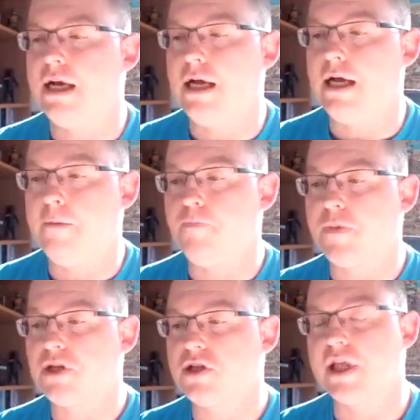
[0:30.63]

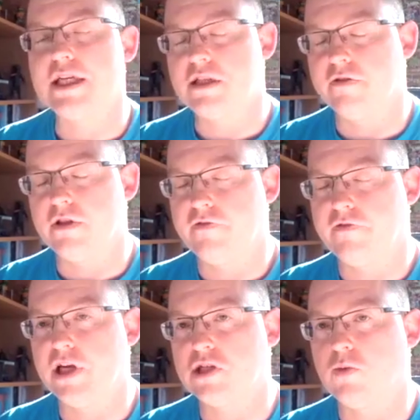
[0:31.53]
So that's
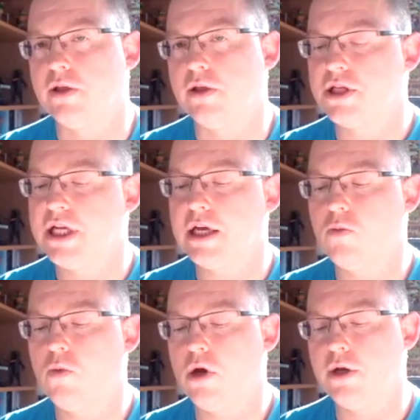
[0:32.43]
the first one. The
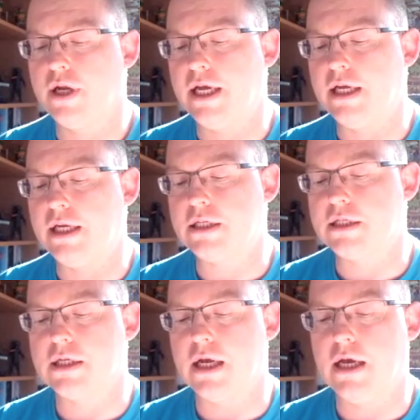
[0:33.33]
second one is,